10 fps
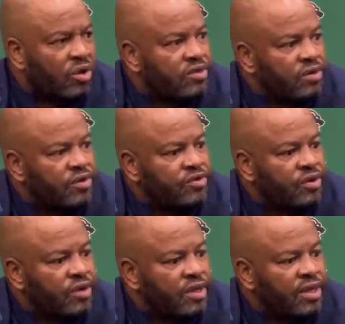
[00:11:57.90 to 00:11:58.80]
was
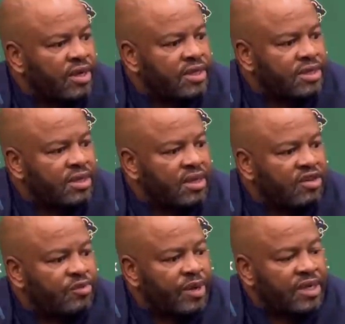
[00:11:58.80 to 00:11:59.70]
also in that
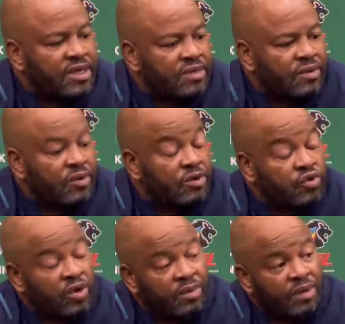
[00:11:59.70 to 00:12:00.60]
space. When we
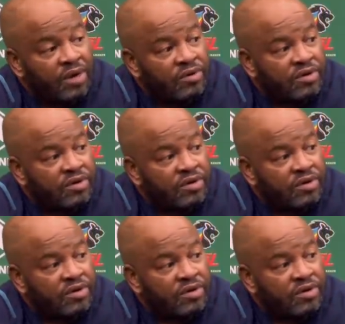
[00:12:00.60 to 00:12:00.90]
took him out